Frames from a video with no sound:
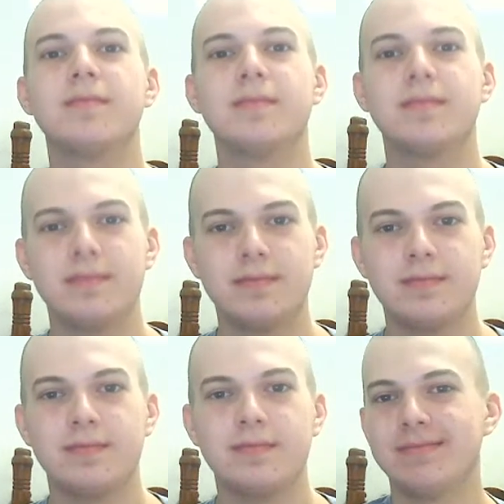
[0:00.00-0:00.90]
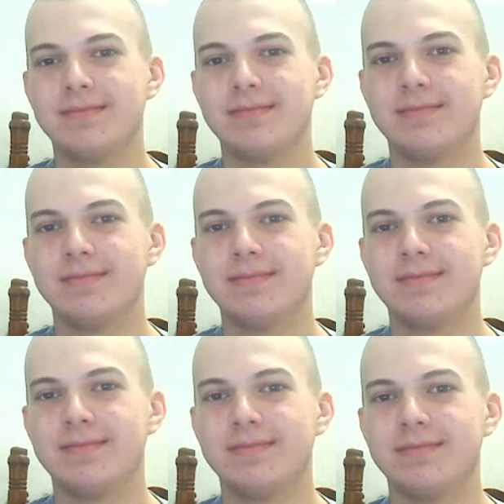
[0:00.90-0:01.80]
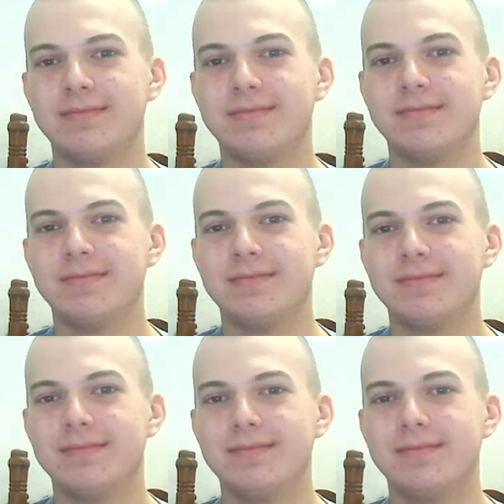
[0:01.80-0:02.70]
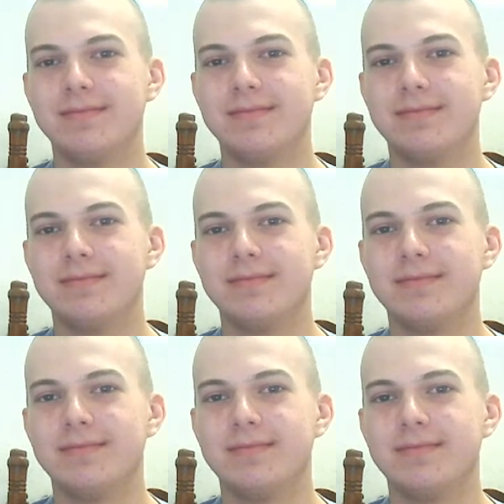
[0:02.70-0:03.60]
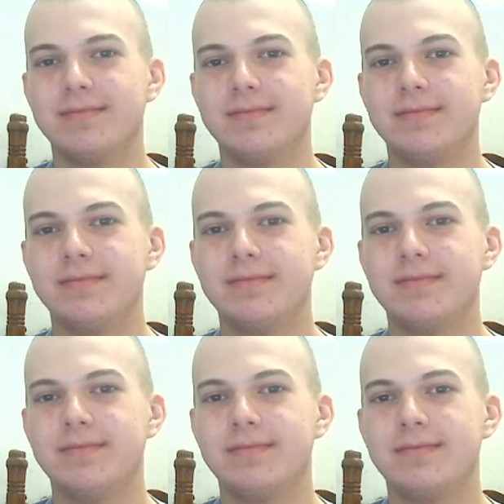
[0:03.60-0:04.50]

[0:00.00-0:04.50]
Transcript: No words are spoken by the person on screen.